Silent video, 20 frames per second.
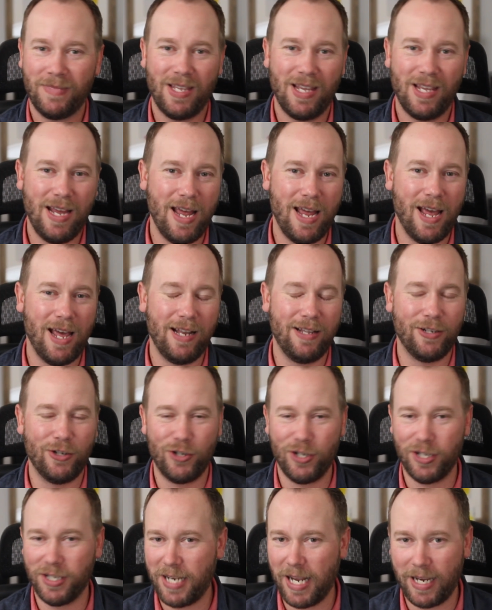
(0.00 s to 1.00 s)
And they're
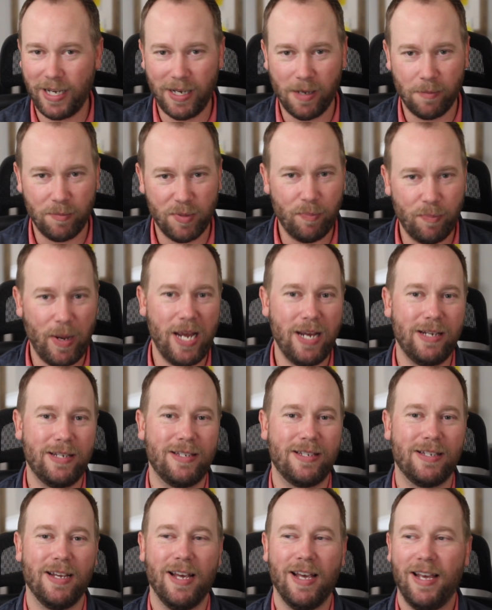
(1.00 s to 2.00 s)
just taking up
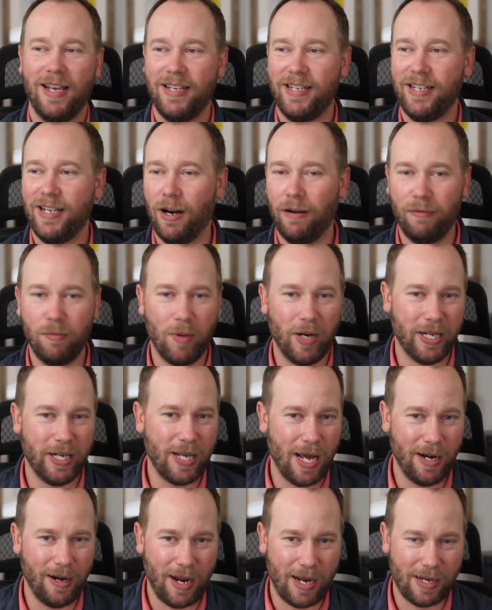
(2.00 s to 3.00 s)
space. Everybody
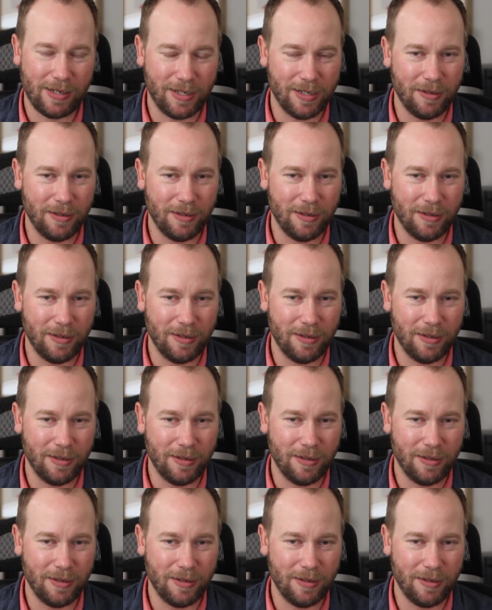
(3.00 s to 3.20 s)
kind of has